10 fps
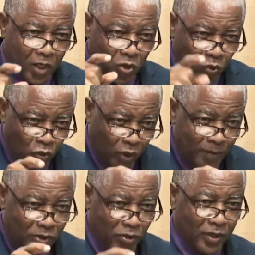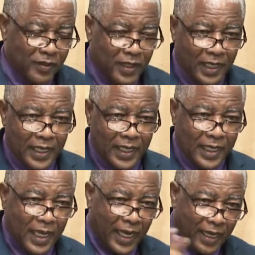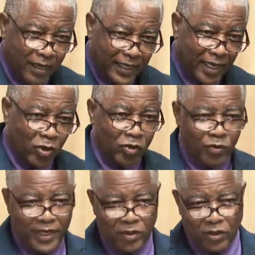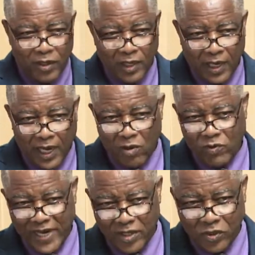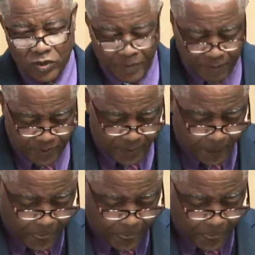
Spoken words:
You told me so. I heard that on the radio. I read it in the newspaper.